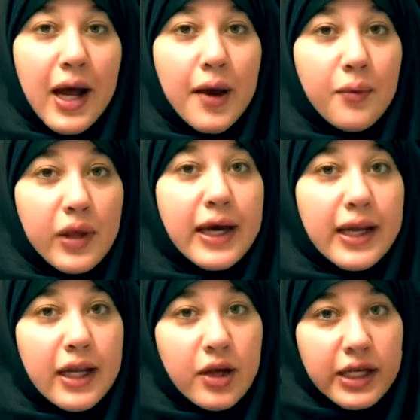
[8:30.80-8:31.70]
I'm really
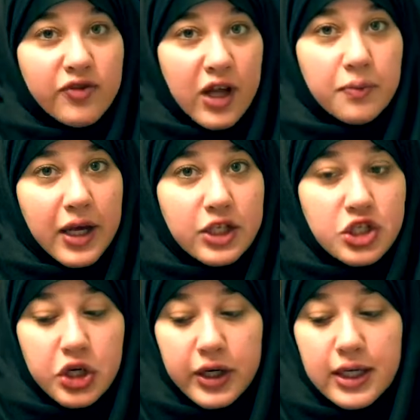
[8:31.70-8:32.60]
glad that you guys followed me on this
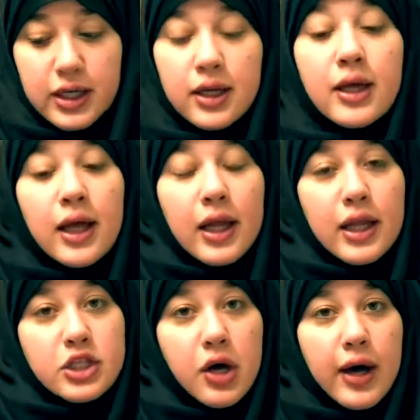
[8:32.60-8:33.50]
journey.
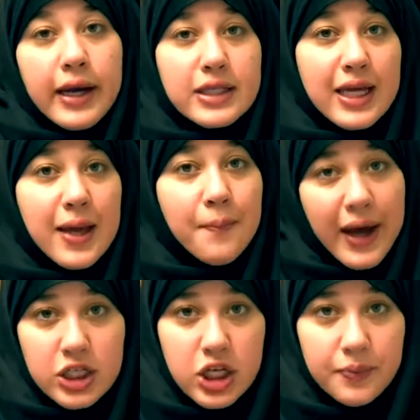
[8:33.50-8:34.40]
Let's go ahead and take it
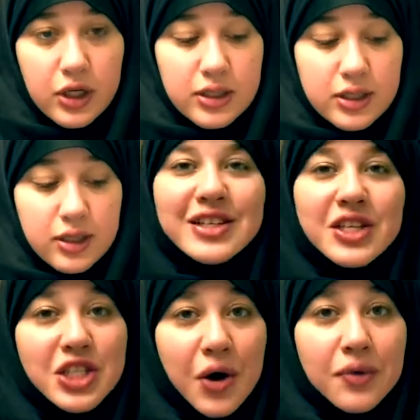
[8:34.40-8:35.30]
back to the books.
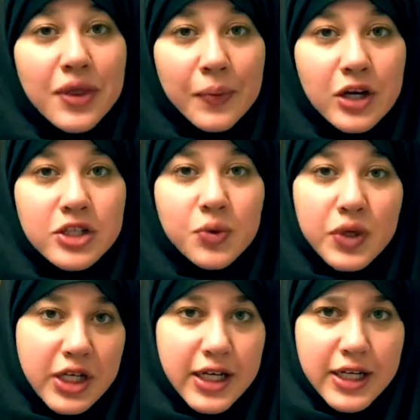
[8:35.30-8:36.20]
So, the books,
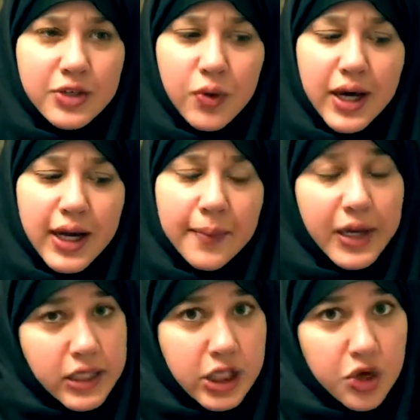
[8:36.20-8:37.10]
which is what I'm
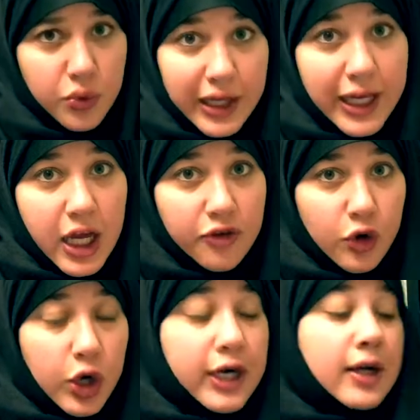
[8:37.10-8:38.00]
guessing you're really here
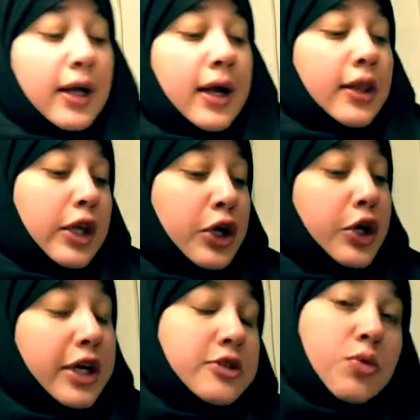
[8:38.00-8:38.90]
for. The
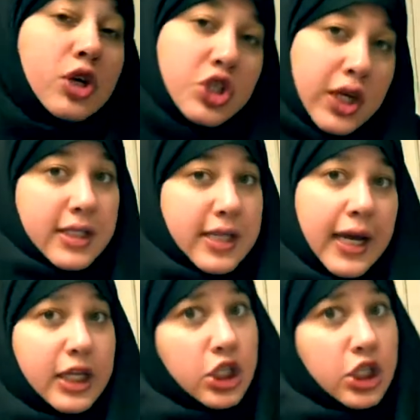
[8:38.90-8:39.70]
cookies were just a